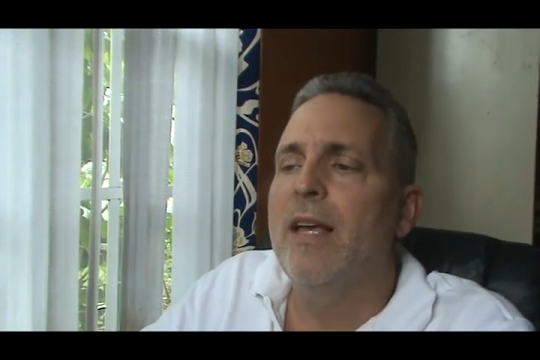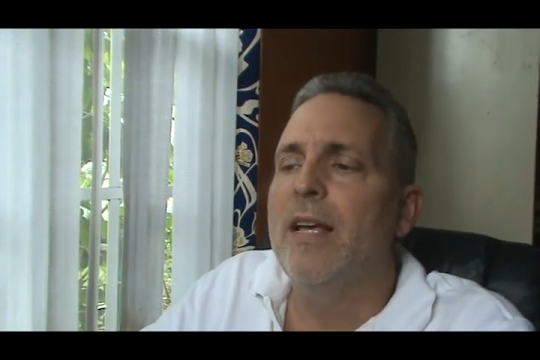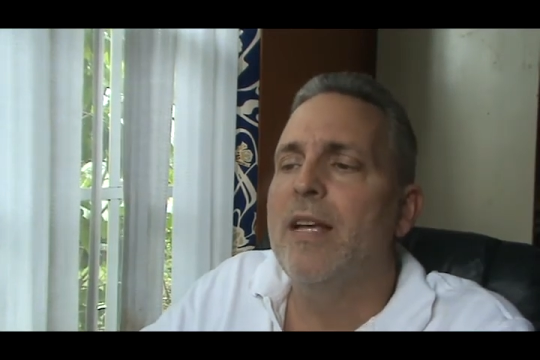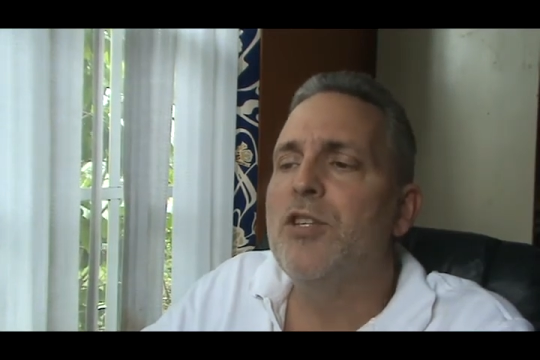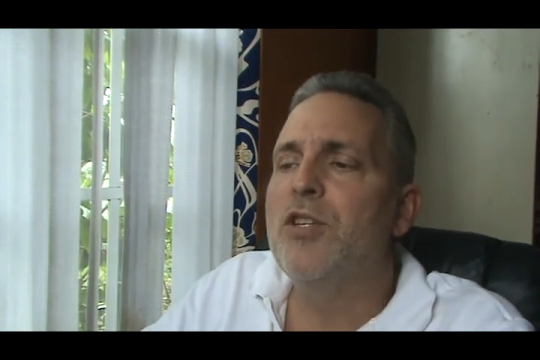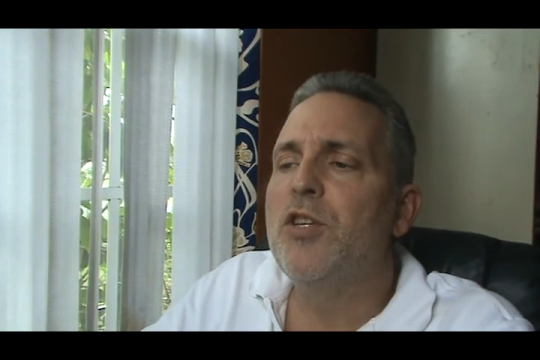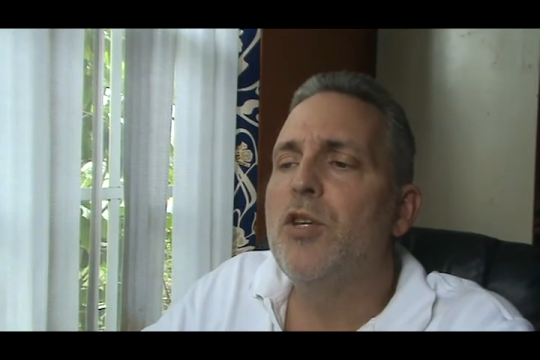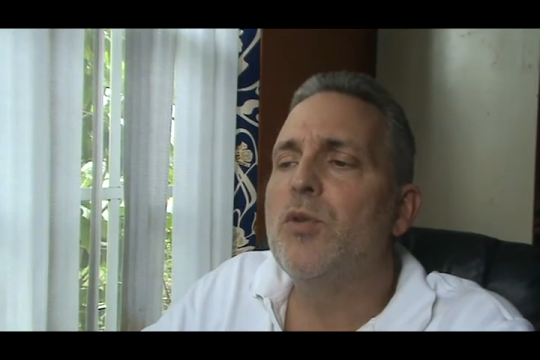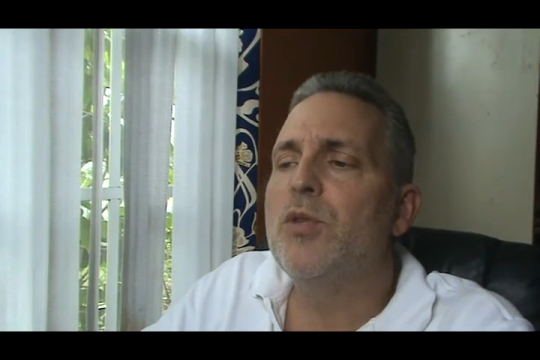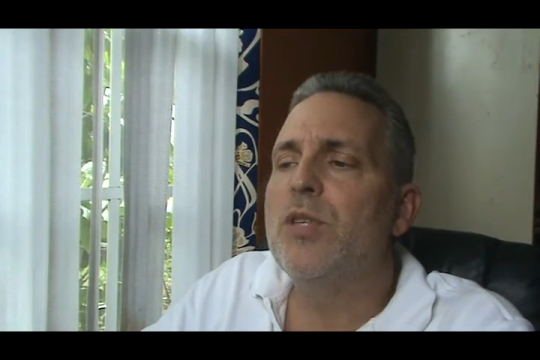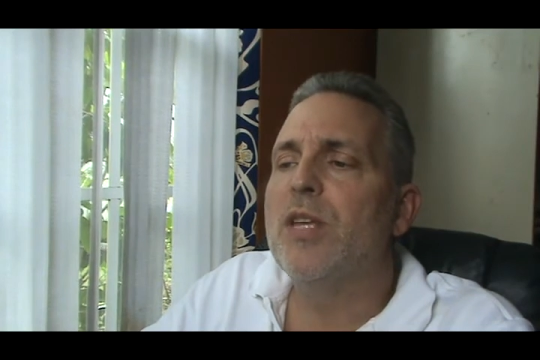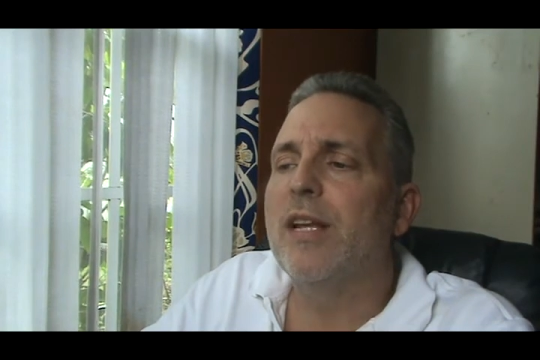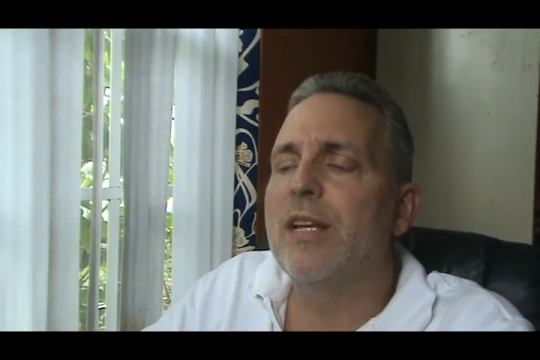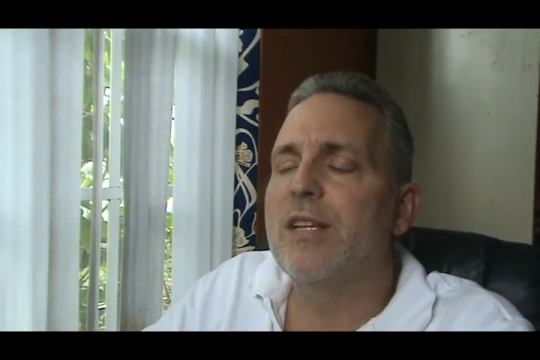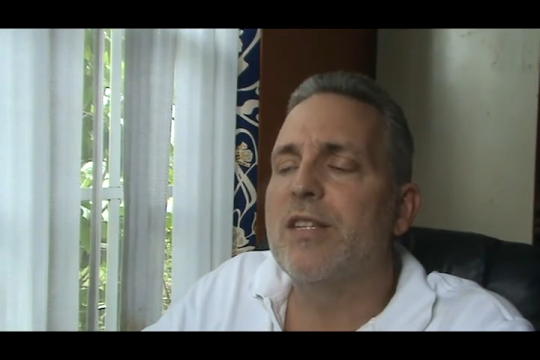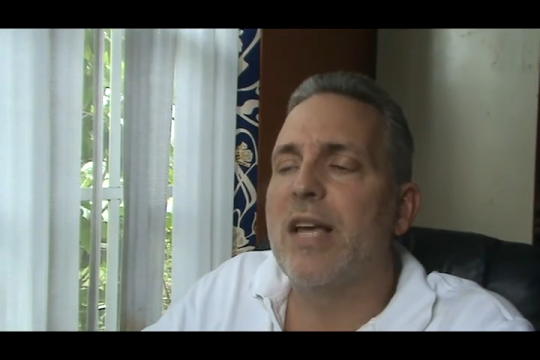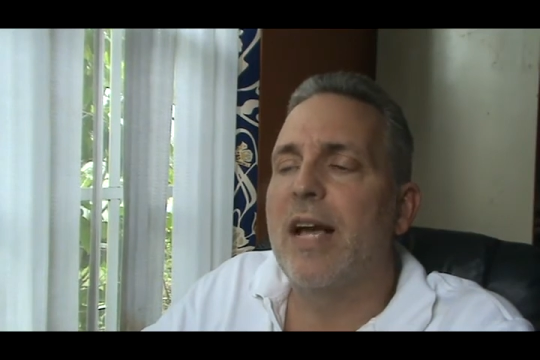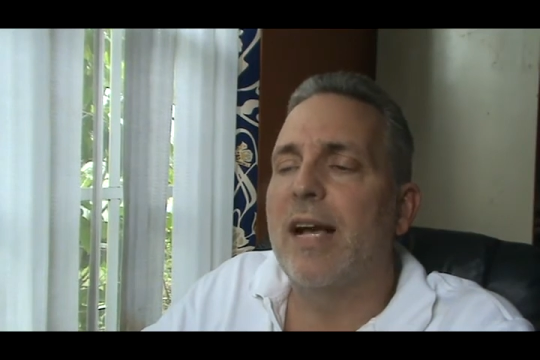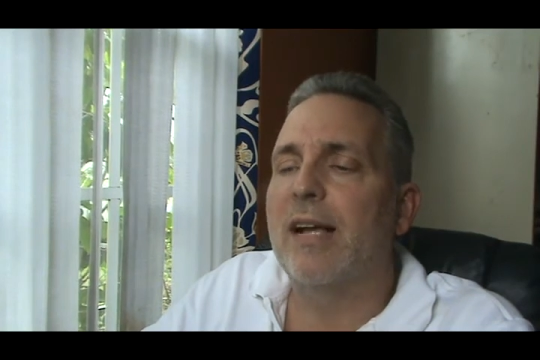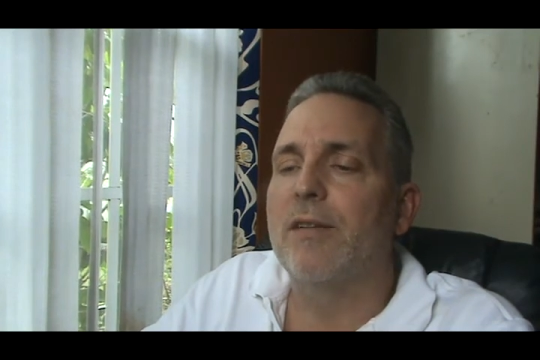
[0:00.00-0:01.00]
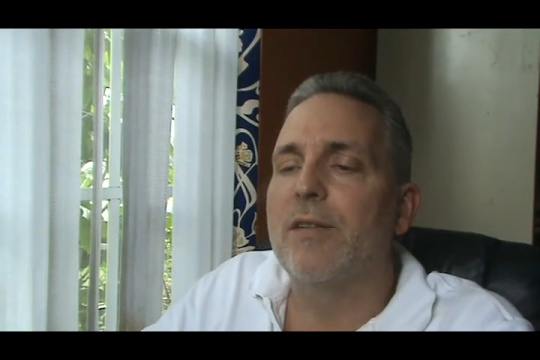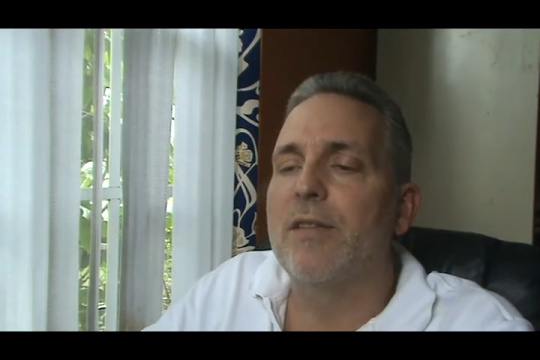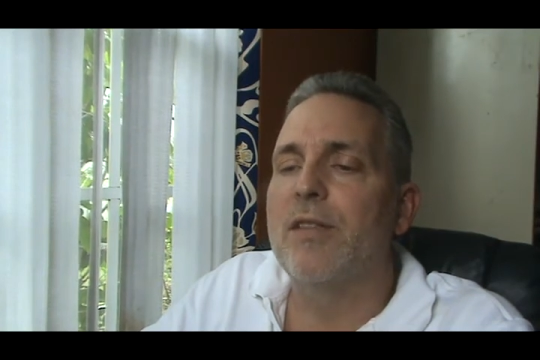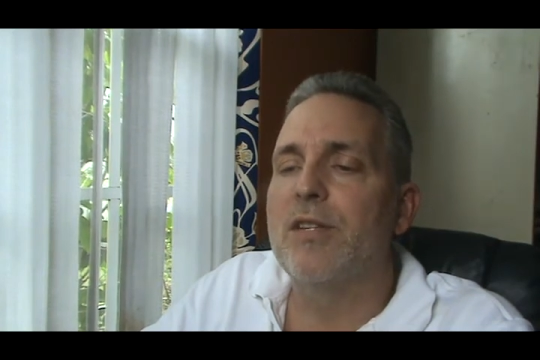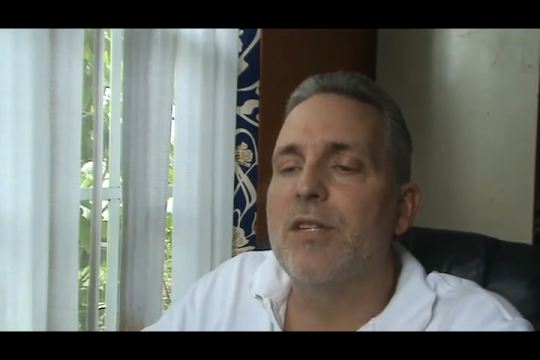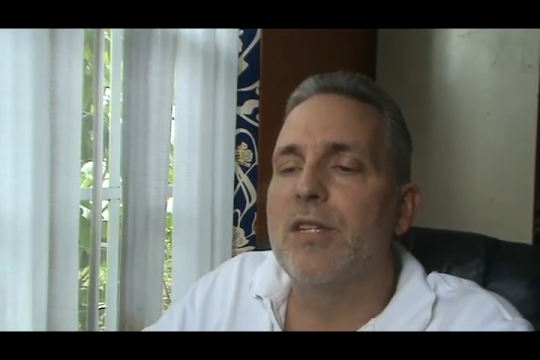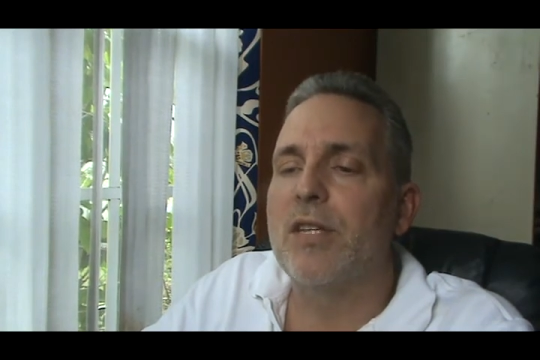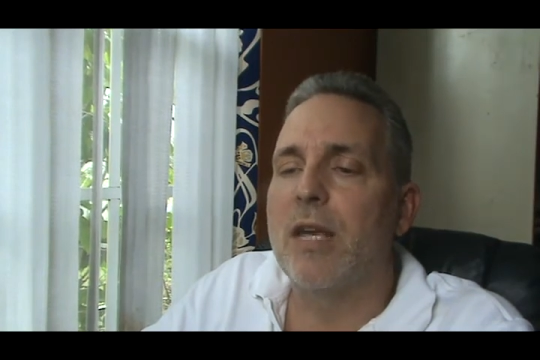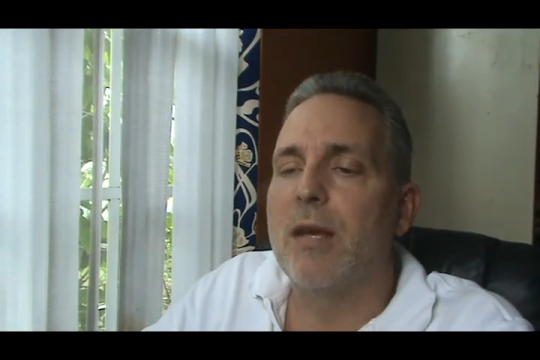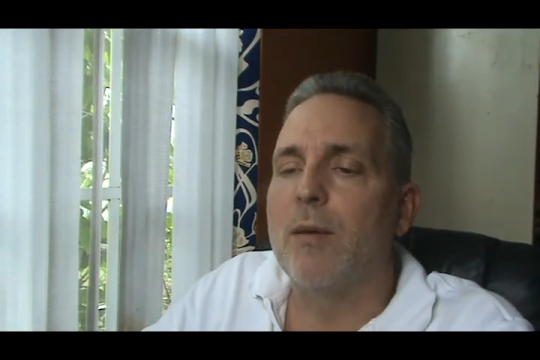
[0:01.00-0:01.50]
is used in exactly the
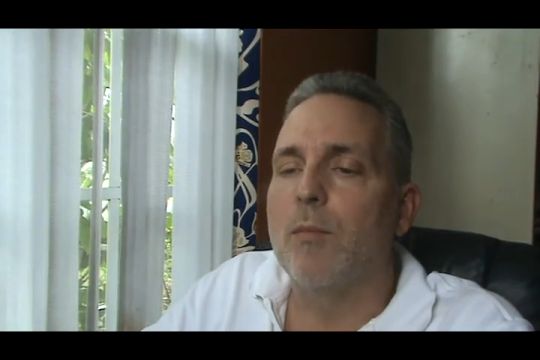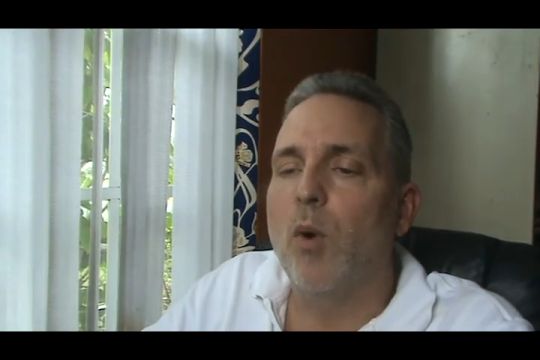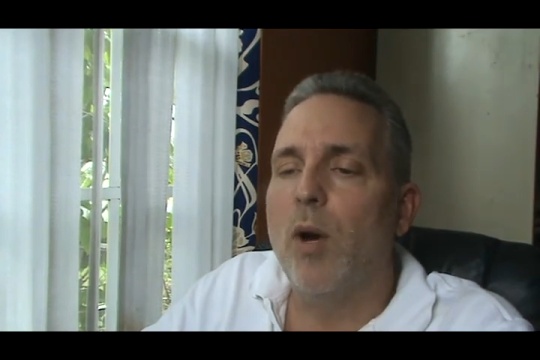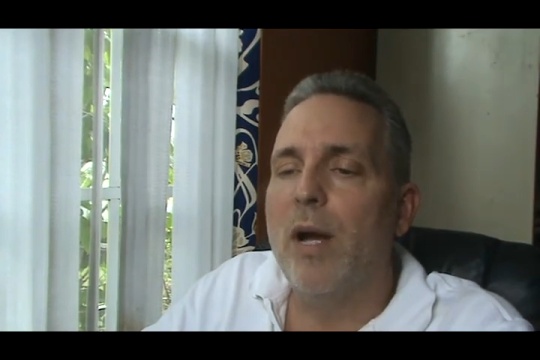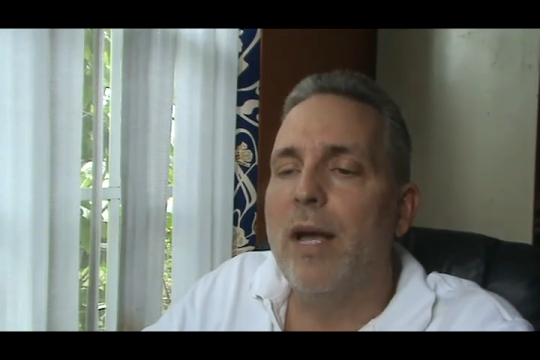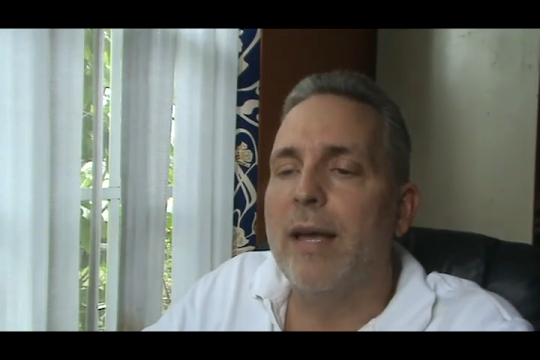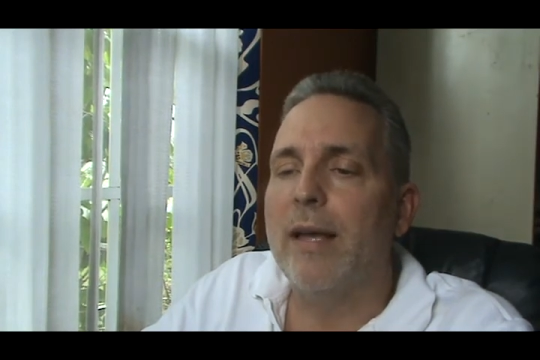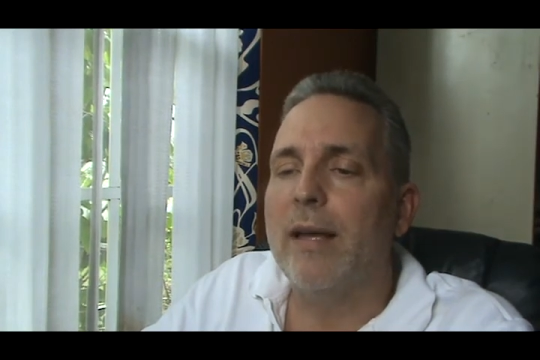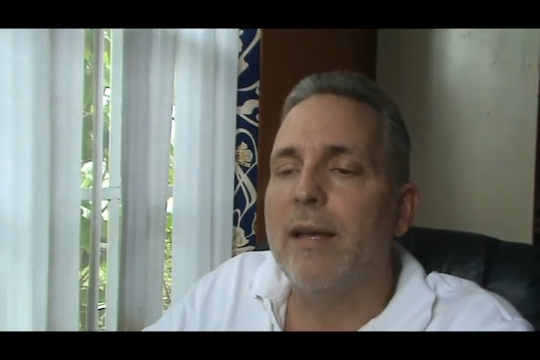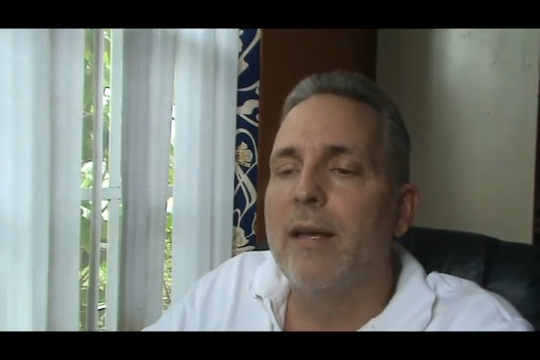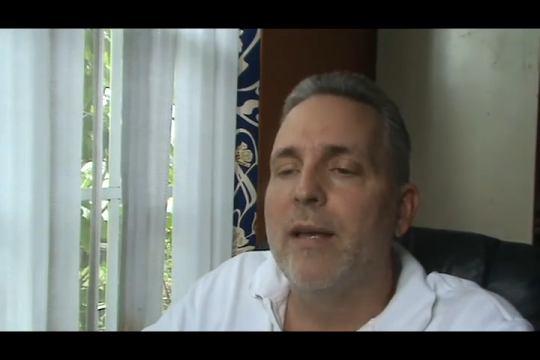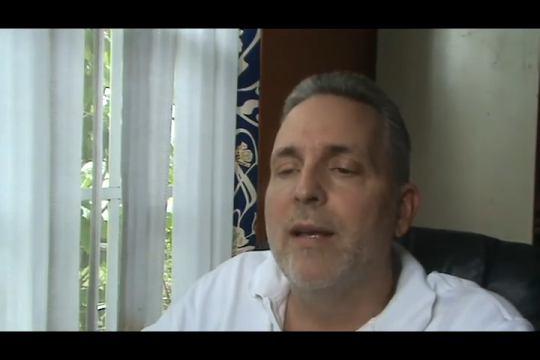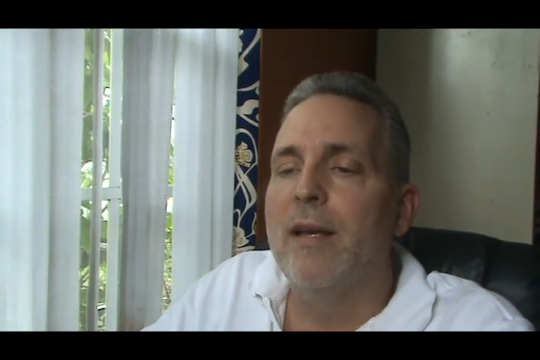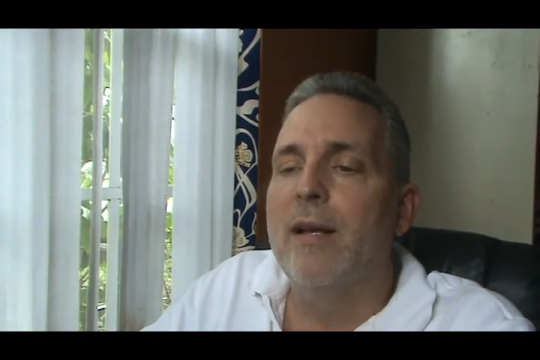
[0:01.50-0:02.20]
same way.